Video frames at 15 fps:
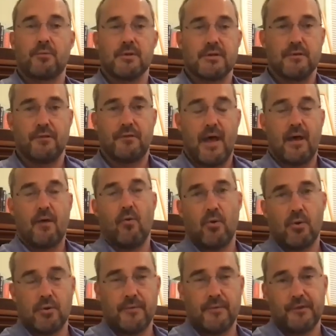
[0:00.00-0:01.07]
which is that
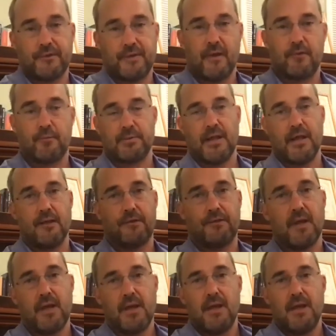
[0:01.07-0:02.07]
all of this takes place